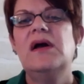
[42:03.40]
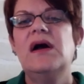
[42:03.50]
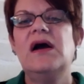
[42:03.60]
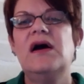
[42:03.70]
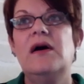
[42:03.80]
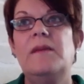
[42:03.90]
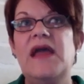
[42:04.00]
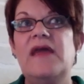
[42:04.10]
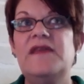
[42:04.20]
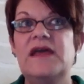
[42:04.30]

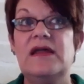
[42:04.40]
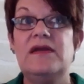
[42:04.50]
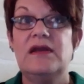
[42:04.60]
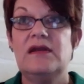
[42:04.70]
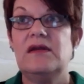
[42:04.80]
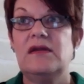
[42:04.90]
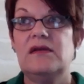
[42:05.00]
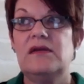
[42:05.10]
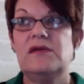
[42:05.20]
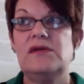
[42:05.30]
And then,
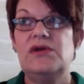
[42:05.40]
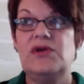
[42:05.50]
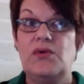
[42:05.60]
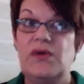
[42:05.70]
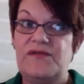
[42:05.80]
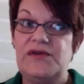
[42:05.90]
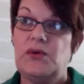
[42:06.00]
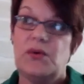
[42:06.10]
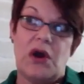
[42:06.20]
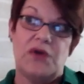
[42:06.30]
if
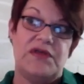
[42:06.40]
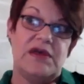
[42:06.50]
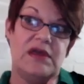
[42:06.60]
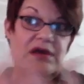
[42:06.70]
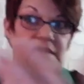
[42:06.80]
you are the